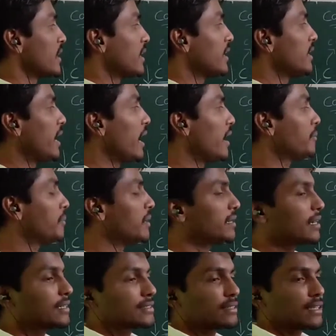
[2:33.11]
In
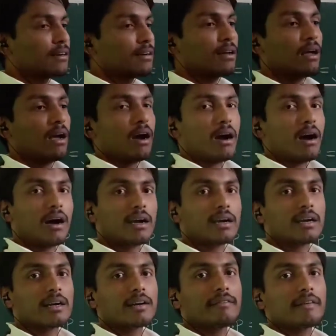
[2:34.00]
hypertension,
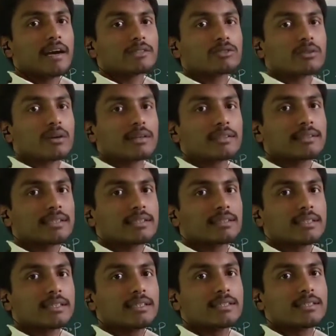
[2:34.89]
already
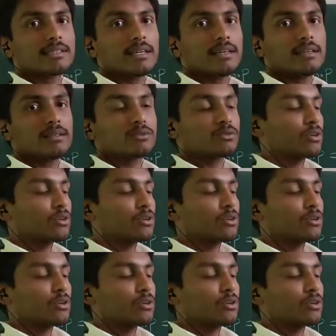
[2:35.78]
vasoconstriction is there.